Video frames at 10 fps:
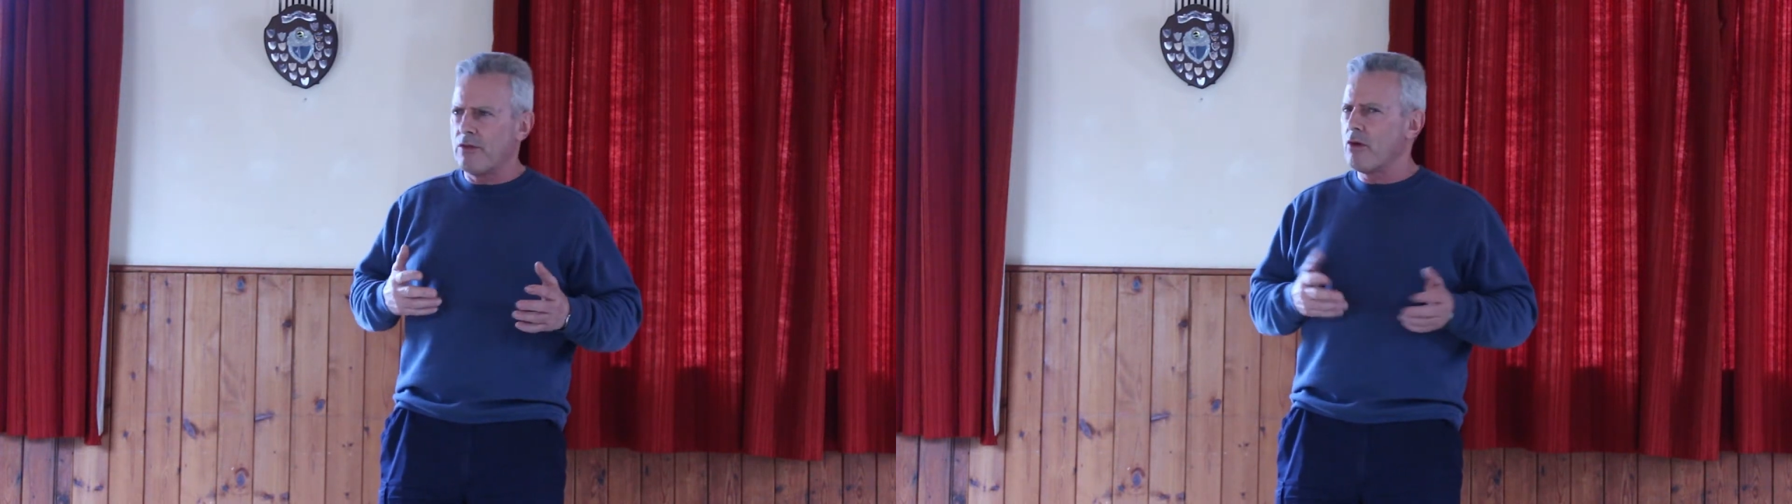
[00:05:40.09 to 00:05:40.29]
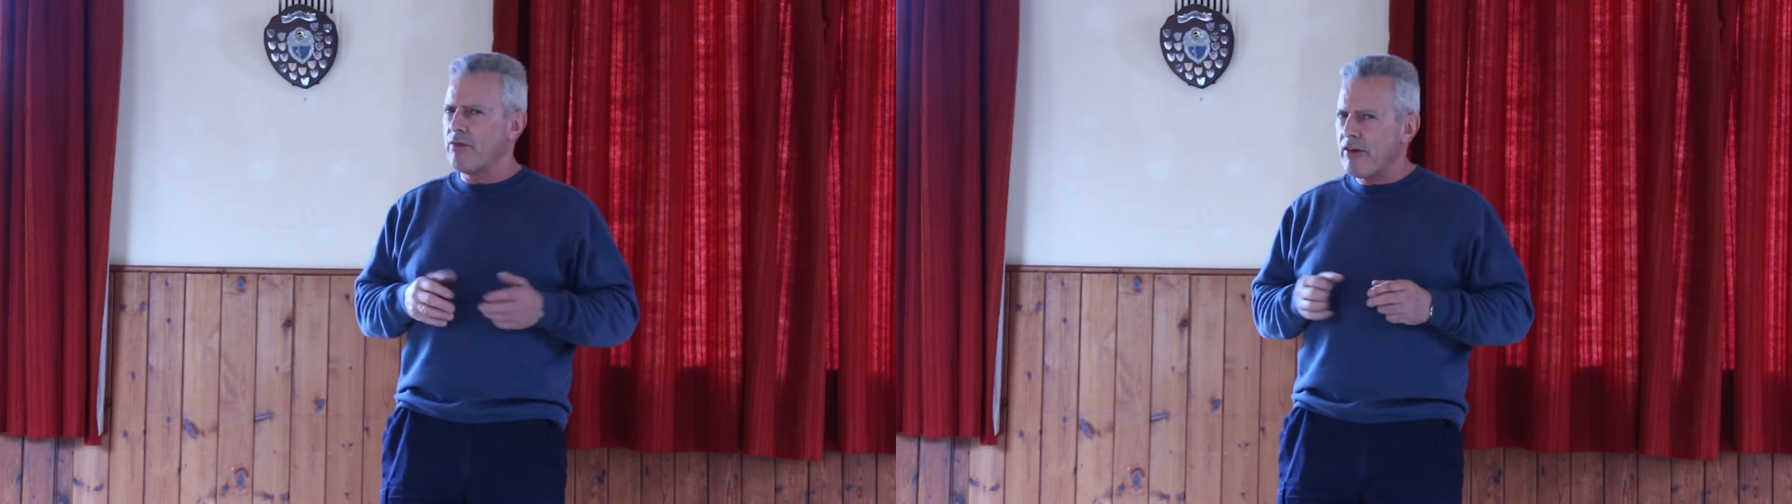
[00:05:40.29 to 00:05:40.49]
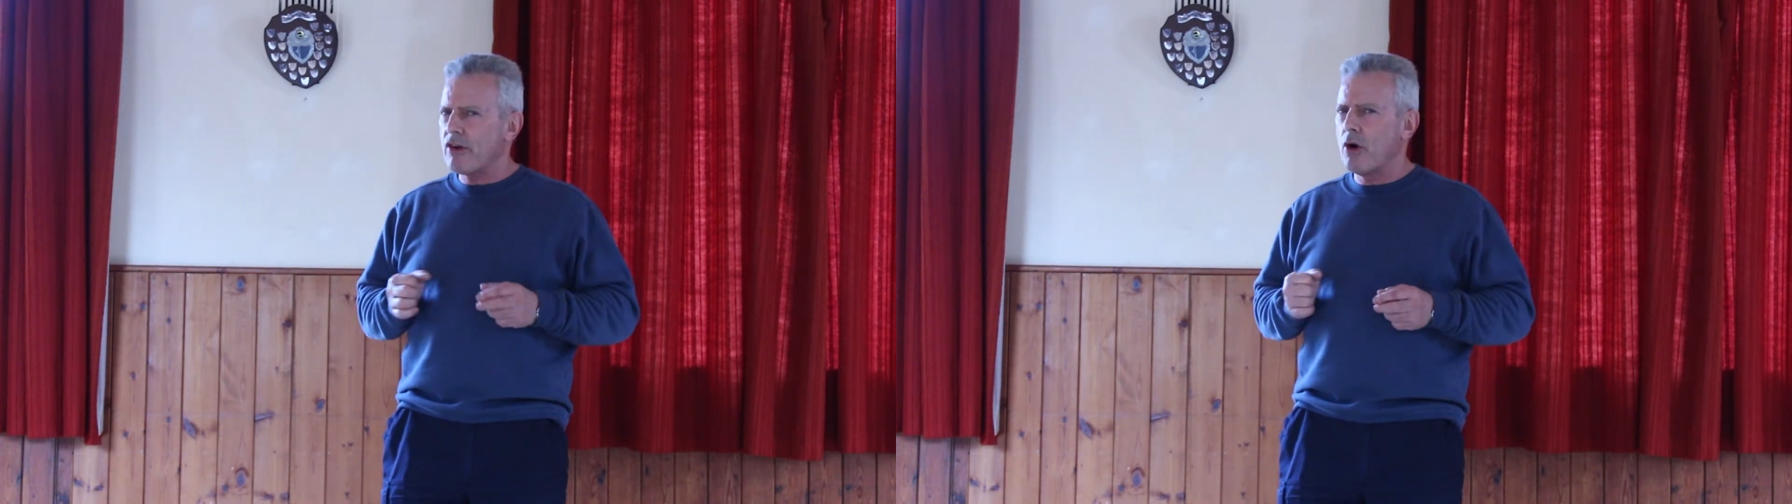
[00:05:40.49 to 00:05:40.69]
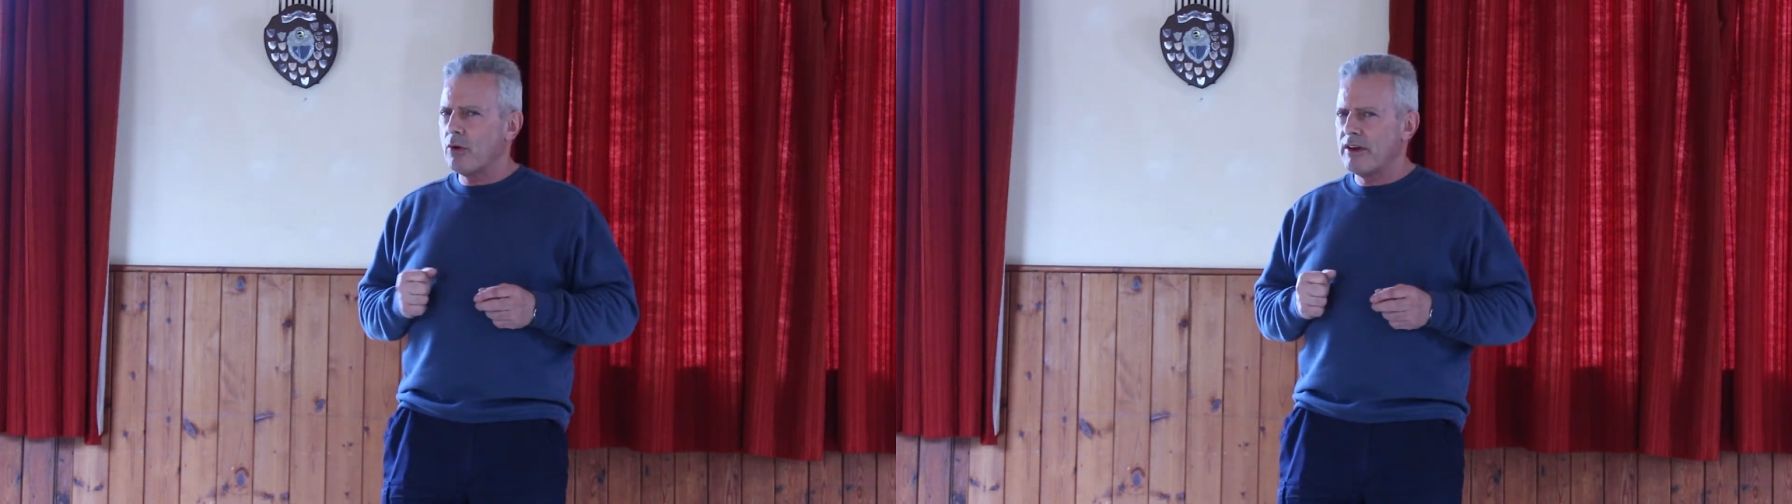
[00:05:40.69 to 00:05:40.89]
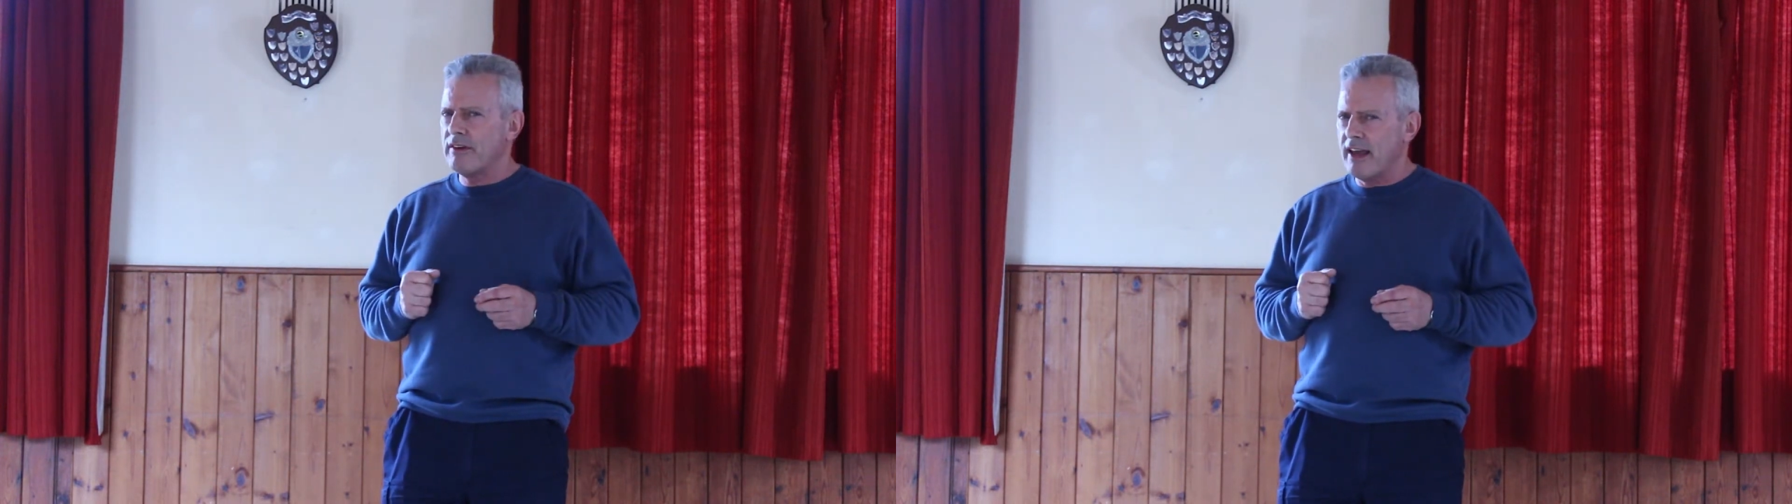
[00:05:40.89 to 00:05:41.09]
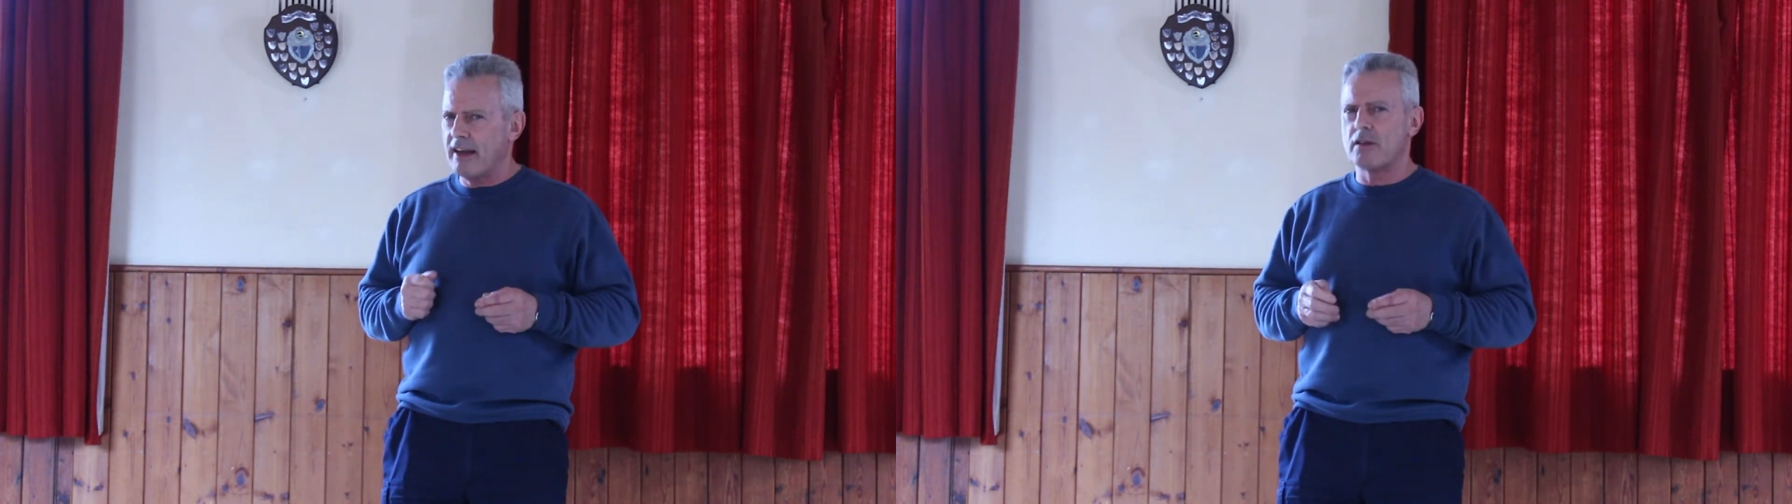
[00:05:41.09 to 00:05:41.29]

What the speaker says: If you're very cold indeed,